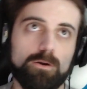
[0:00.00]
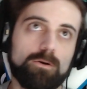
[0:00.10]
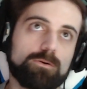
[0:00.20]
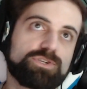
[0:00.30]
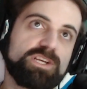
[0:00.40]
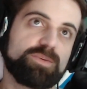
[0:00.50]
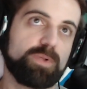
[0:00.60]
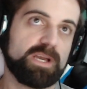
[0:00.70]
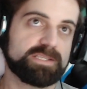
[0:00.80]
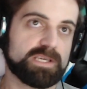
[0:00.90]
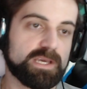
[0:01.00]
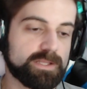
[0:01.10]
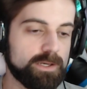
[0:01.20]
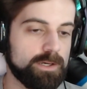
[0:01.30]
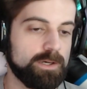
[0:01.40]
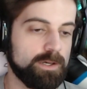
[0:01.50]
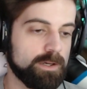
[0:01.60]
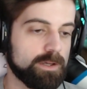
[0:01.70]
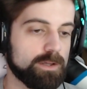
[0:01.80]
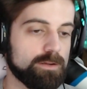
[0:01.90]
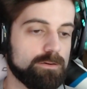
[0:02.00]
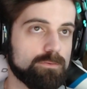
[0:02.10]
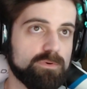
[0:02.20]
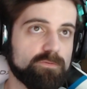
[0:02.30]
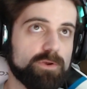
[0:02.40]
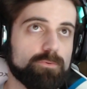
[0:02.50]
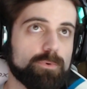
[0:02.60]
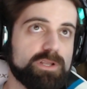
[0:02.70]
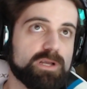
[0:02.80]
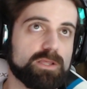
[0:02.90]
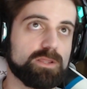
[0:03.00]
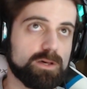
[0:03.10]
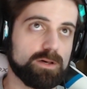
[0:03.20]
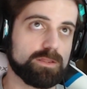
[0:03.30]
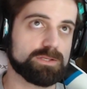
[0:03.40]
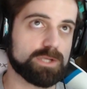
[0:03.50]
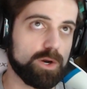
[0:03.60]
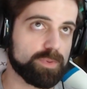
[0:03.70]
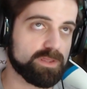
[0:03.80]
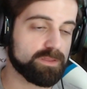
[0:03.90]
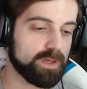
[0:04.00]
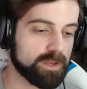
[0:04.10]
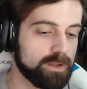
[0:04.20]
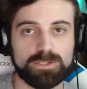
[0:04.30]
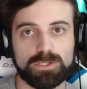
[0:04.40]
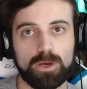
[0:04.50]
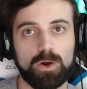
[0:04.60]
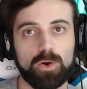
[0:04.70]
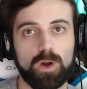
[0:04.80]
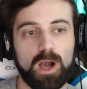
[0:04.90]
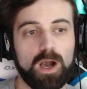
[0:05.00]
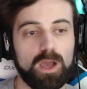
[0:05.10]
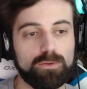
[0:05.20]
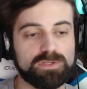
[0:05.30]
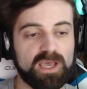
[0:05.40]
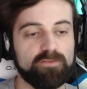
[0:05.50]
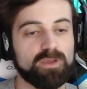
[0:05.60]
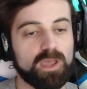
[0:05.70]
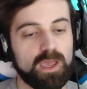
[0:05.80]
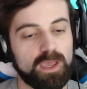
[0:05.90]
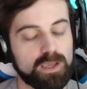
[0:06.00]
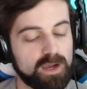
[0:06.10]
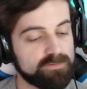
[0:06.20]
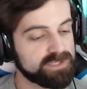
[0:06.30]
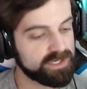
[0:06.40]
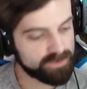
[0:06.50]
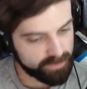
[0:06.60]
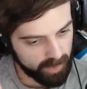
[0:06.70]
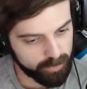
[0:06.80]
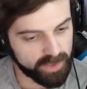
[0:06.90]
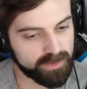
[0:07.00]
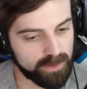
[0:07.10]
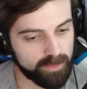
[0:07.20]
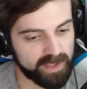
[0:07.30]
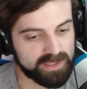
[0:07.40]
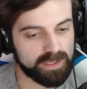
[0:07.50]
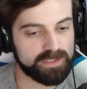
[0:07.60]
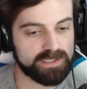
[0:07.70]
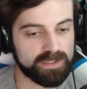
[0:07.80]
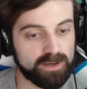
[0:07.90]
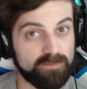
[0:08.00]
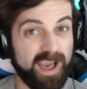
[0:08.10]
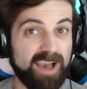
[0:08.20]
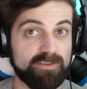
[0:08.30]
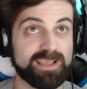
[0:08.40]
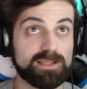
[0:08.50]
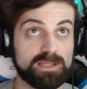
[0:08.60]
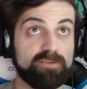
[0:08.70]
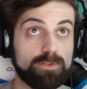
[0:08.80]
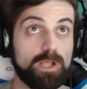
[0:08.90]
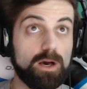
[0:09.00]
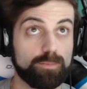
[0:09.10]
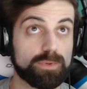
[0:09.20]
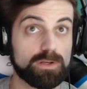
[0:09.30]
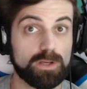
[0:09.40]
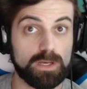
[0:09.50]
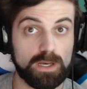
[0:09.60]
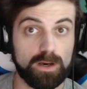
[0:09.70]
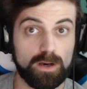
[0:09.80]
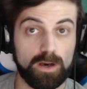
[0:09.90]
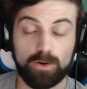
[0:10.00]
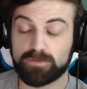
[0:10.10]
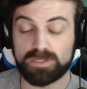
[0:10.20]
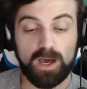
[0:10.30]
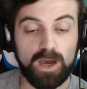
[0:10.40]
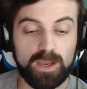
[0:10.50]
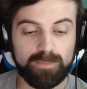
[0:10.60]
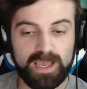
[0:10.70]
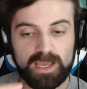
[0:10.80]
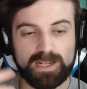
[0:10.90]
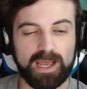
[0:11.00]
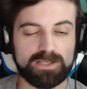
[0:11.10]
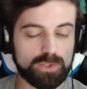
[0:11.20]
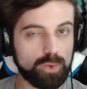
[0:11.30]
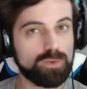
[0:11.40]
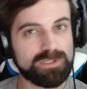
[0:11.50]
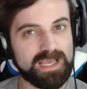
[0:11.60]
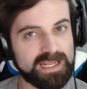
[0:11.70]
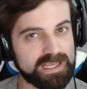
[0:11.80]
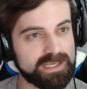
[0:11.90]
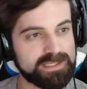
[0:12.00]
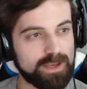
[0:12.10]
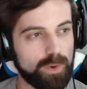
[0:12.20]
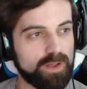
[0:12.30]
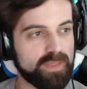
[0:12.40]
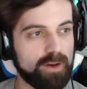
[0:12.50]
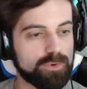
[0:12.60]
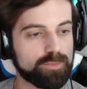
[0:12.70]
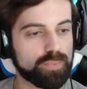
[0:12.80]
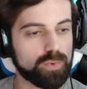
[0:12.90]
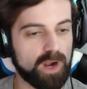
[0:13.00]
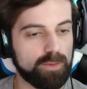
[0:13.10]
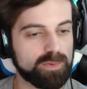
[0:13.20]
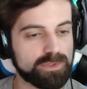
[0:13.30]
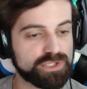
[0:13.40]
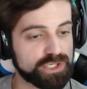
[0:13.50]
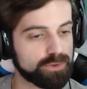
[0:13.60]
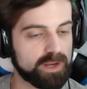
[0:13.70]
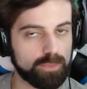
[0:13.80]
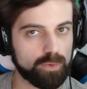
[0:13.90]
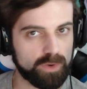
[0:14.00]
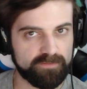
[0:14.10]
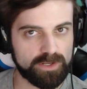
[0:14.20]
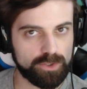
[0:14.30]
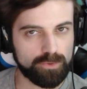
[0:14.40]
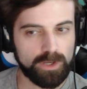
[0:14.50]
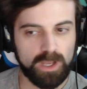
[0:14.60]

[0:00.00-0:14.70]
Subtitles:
We're changing plans again. We've redone the scope of the thing. So I was having a conversation with my brother about the idea of having it level up over time, and as cool as that is, and while that would probably generate more revenue,